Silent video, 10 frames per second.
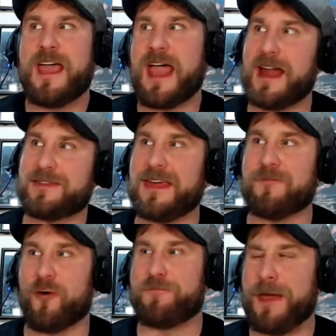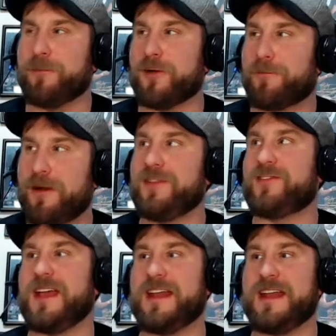And I think more people would
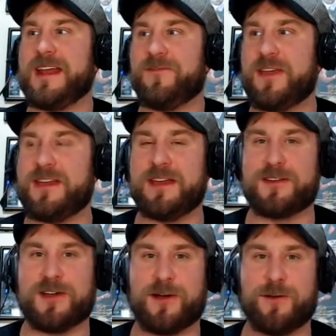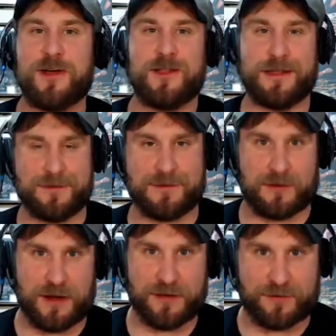appreciate it if they didn't go, this is the
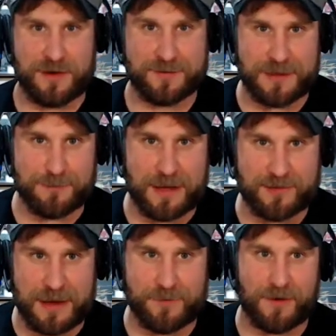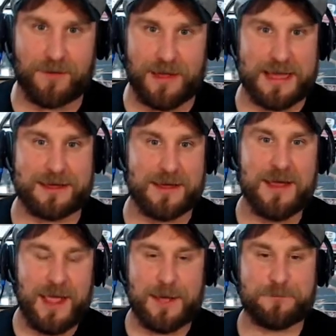greatest wrestling match ever. Like,
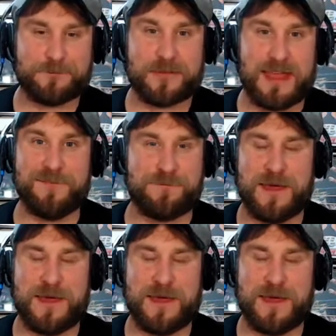if they